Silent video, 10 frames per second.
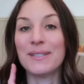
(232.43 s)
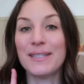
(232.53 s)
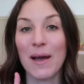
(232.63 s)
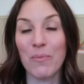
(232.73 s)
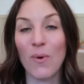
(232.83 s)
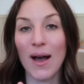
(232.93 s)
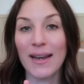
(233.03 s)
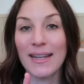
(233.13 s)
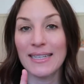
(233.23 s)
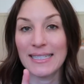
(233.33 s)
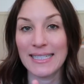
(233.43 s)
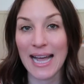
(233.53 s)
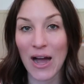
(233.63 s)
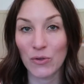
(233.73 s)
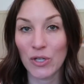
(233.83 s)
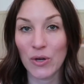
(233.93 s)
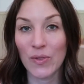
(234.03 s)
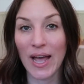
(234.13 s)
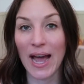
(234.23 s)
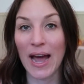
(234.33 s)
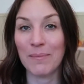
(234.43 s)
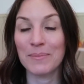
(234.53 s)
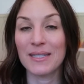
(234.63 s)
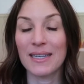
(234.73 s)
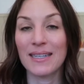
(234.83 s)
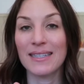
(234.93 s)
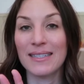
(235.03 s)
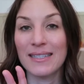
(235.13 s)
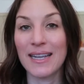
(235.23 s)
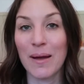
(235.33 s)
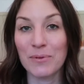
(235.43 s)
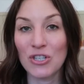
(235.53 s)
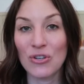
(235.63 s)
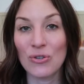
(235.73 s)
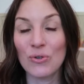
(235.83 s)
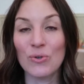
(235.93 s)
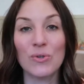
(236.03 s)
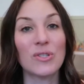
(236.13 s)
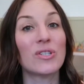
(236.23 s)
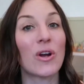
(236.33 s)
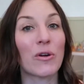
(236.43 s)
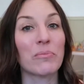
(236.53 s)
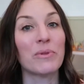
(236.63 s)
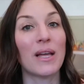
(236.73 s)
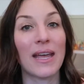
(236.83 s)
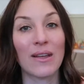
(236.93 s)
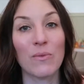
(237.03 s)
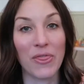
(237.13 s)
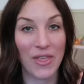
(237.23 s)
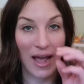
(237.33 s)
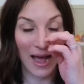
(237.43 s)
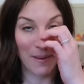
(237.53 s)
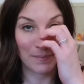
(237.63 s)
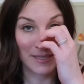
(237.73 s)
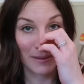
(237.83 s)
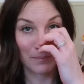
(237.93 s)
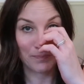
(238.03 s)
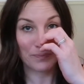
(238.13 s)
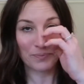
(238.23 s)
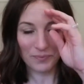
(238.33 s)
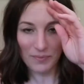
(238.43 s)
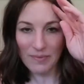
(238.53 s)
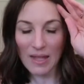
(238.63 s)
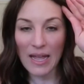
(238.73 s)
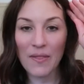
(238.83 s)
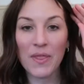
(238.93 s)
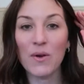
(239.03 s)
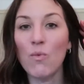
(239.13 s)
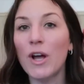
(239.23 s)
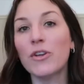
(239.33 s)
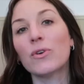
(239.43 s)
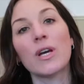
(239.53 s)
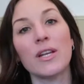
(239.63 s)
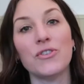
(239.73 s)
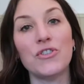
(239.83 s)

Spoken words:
step 1, download the apps. Step 2, start playing with the apps. And then what you're gonna